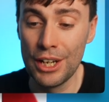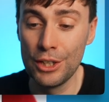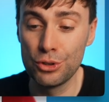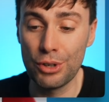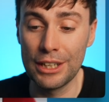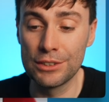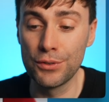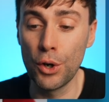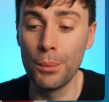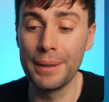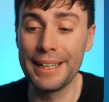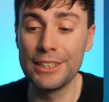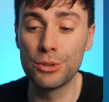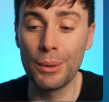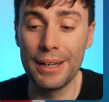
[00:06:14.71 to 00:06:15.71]
transforming
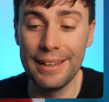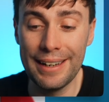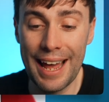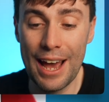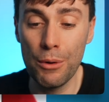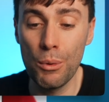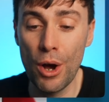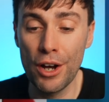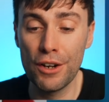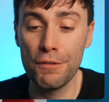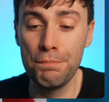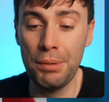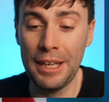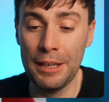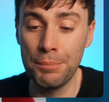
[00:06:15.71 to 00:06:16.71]
into a network
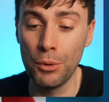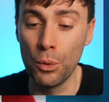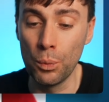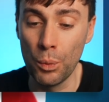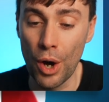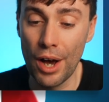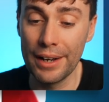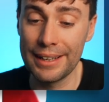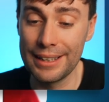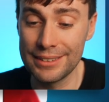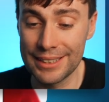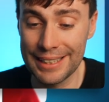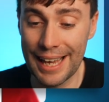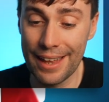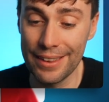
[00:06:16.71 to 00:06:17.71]
of people working
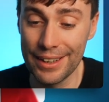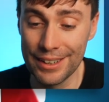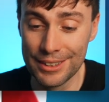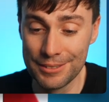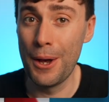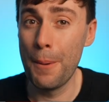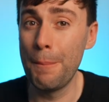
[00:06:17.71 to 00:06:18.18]
together.